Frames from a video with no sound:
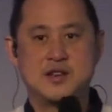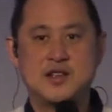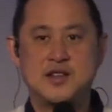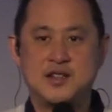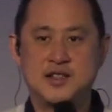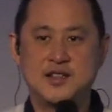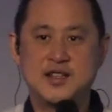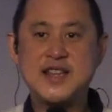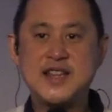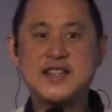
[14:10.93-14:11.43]

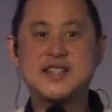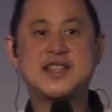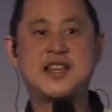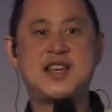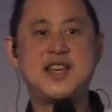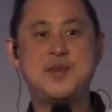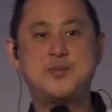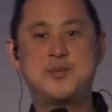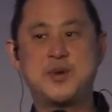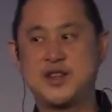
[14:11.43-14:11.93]
let's
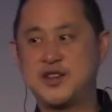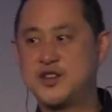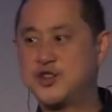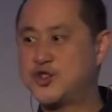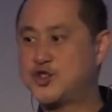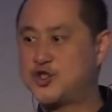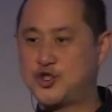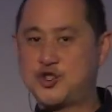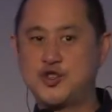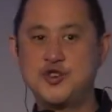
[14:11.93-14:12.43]
keep it
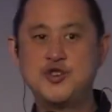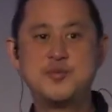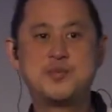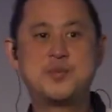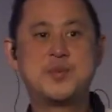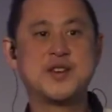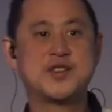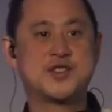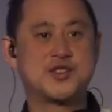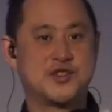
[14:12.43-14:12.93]

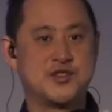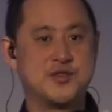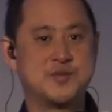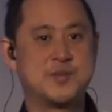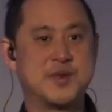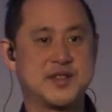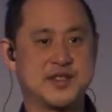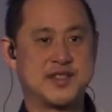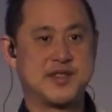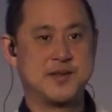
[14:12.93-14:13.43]
super, super
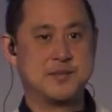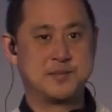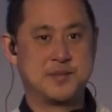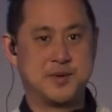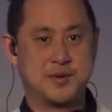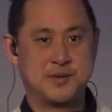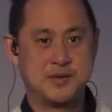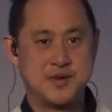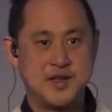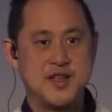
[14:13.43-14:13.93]
simple.